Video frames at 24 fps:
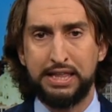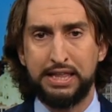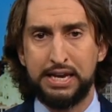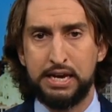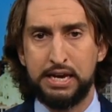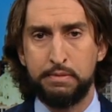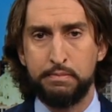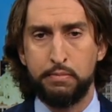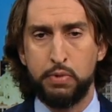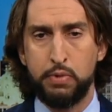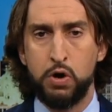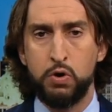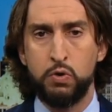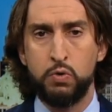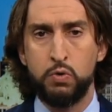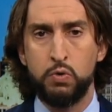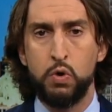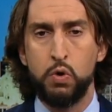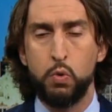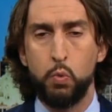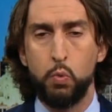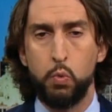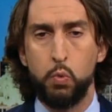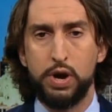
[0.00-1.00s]

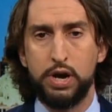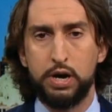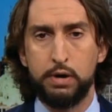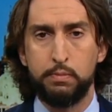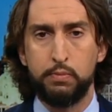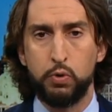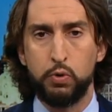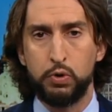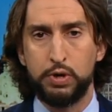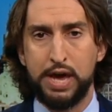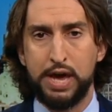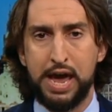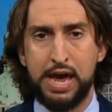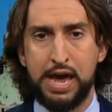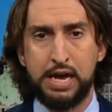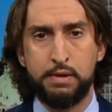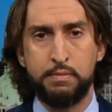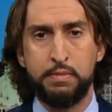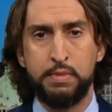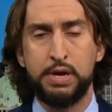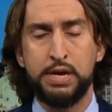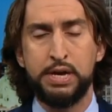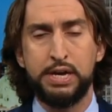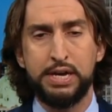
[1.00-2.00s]
Lambeau, winnable
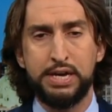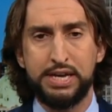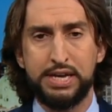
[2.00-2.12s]
game.